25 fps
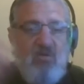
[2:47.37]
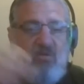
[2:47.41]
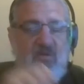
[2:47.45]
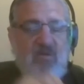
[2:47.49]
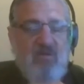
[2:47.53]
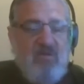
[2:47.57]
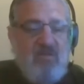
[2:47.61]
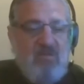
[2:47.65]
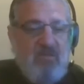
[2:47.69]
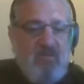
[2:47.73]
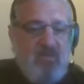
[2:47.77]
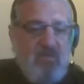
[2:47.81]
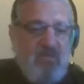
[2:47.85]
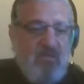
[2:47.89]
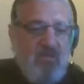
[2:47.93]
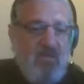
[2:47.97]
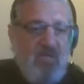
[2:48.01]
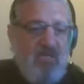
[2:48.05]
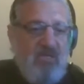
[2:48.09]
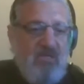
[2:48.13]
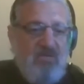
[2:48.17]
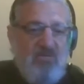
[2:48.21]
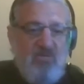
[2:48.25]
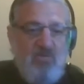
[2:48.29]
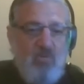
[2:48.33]
a
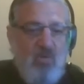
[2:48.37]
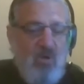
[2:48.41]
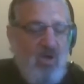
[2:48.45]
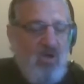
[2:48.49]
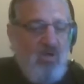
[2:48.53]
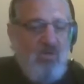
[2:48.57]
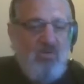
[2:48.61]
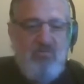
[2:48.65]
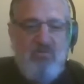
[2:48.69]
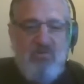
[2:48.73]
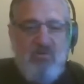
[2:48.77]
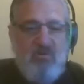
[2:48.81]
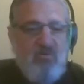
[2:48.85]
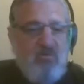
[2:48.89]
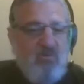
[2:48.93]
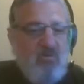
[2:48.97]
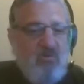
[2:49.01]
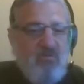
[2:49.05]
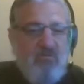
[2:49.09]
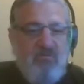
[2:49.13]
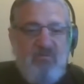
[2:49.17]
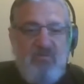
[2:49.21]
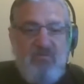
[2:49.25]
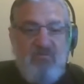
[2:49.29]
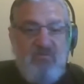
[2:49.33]
9200 or
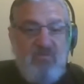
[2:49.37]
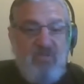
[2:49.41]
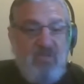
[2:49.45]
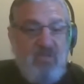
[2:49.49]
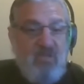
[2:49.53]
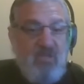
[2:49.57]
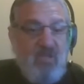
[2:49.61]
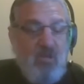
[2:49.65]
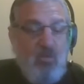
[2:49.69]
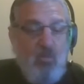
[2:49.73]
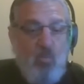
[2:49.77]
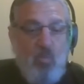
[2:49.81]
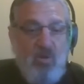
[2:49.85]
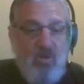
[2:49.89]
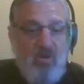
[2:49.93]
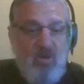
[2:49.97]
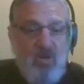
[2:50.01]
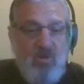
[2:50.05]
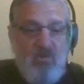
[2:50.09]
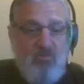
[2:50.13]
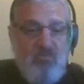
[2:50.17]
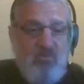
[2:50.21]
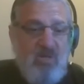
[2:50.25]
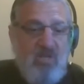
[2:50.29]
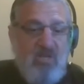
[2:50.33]
a
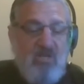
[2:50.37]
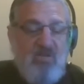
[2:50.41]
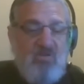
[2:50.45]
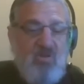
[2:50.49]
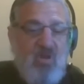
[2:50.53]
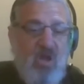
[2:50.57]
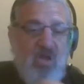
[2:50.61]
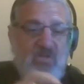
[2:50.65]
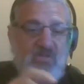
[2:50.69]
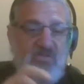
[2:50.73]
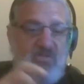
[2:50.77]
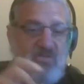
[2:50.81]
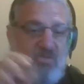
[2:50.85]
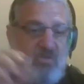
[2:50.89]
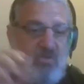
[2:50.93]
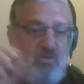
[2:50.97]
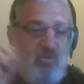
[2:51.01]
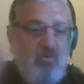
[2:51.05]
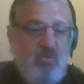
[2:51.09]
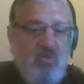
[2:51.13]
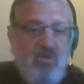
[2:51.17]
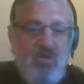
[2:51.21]
5100, it can talk to